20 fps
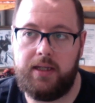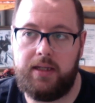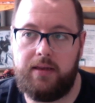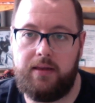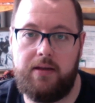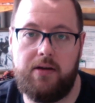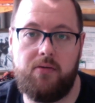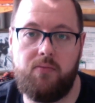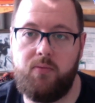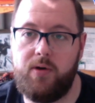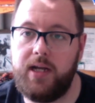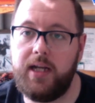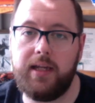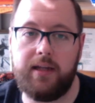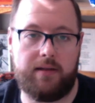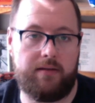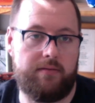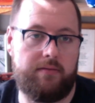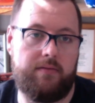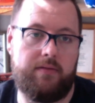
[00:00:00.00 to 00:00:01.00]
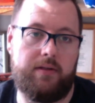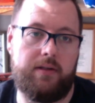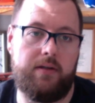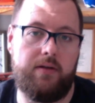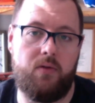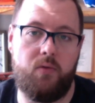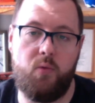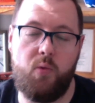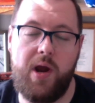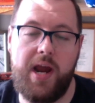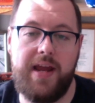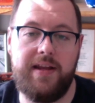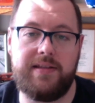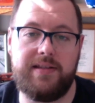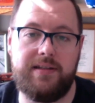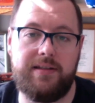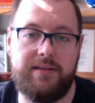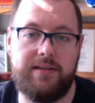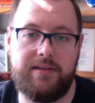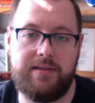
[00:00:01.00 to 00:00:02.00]
they're winning. The way
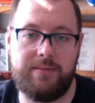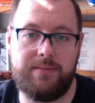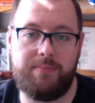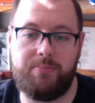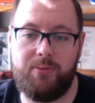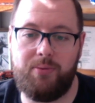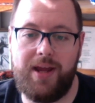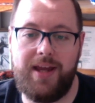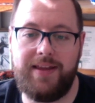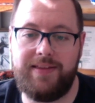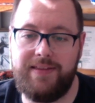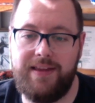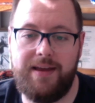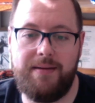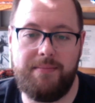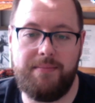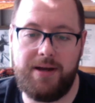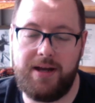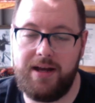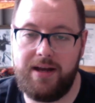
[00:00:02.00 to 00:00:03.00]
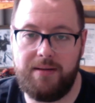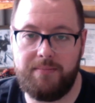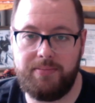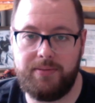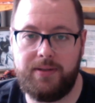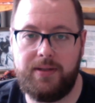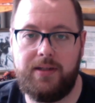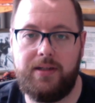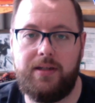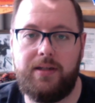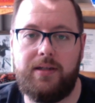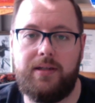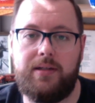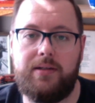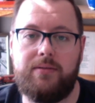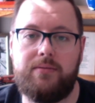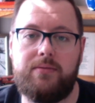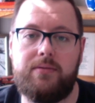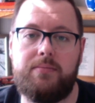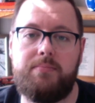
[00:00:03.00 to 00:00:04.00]
to break them up
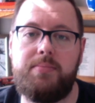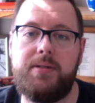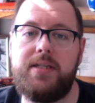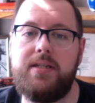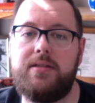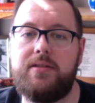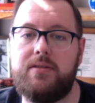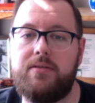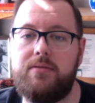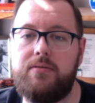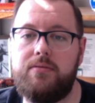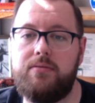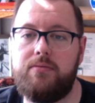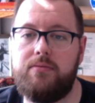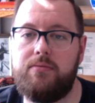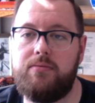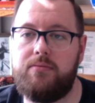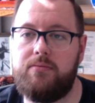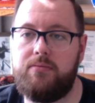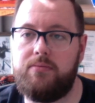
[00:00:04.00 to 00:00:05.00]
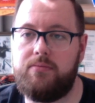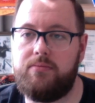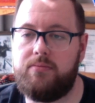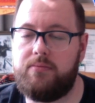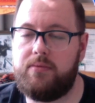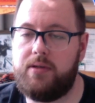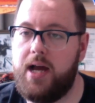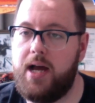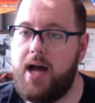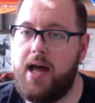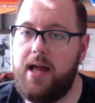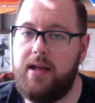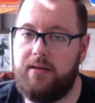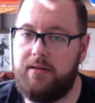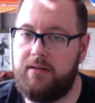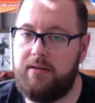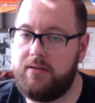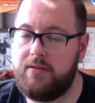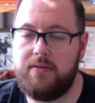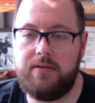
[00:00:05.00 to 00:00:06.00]
would be to not
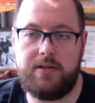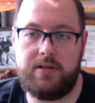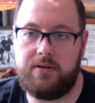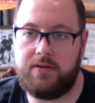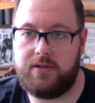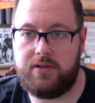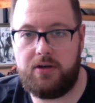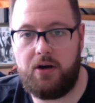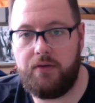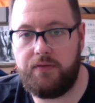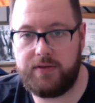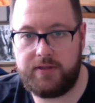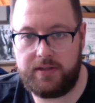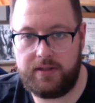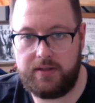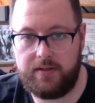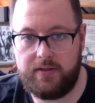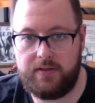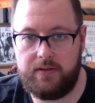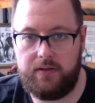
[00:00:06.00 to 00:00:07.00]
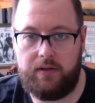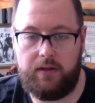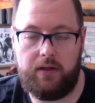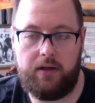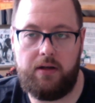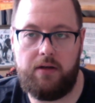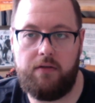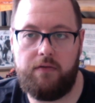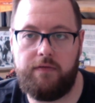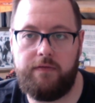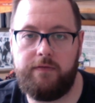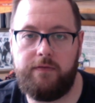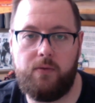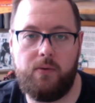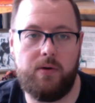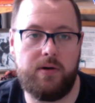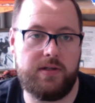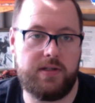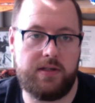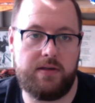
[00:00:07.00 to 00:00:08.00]
use their services,
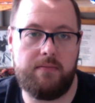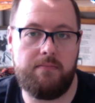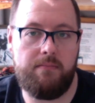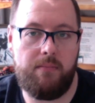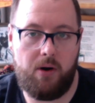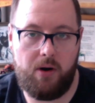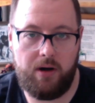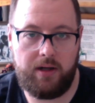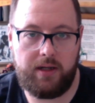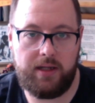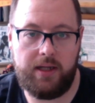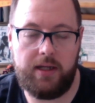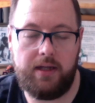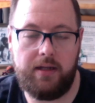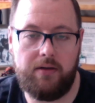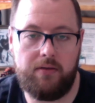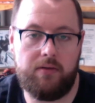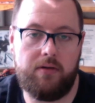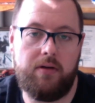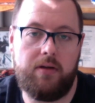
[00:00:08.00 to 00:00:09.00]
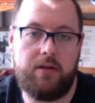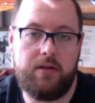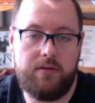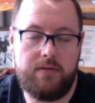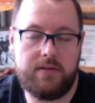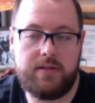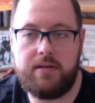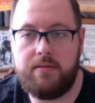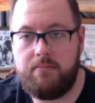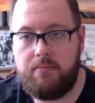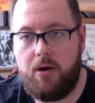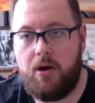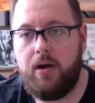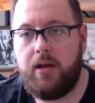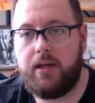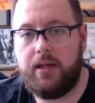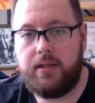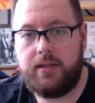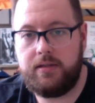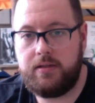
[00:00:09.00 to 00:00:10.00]
force the market or use the
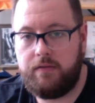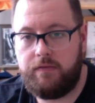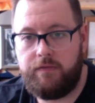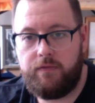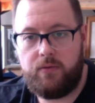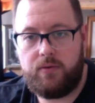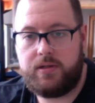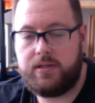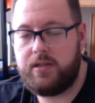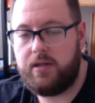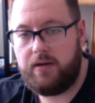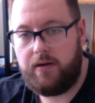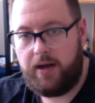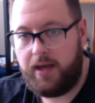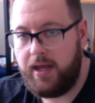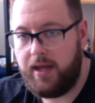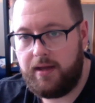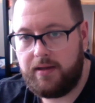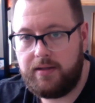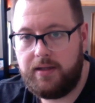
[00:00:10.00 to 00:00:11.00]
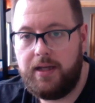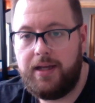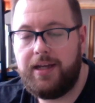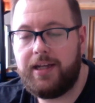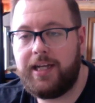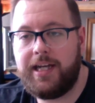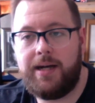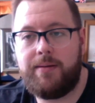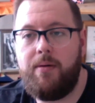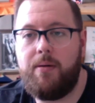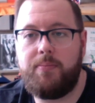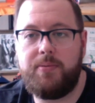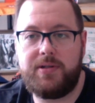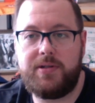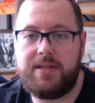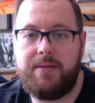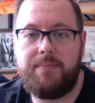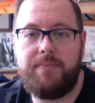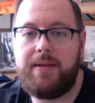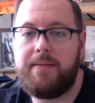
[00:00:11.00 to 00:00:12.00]
market to force their hand. Come up with
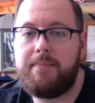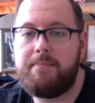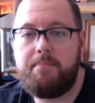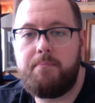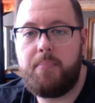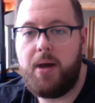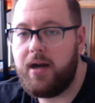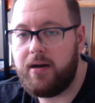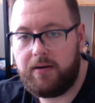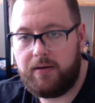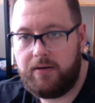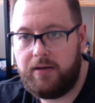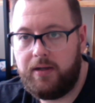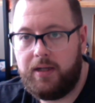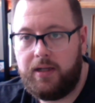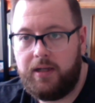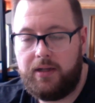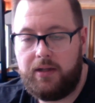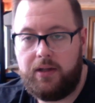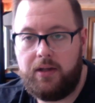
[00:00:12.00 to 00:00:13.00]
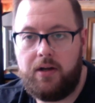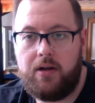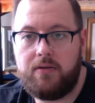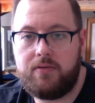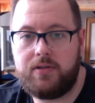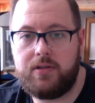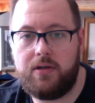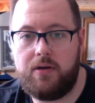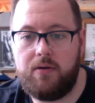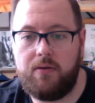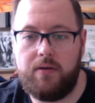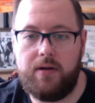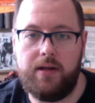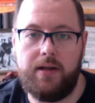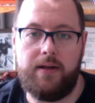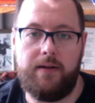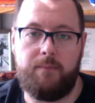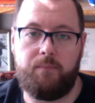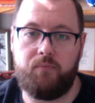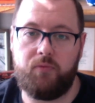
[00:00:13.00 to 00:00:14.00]
something better, So
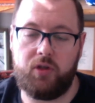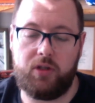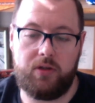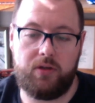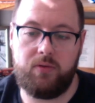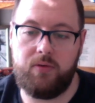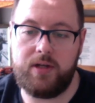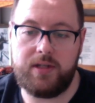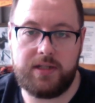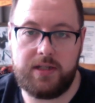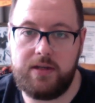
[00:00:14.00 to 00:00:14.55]
Chris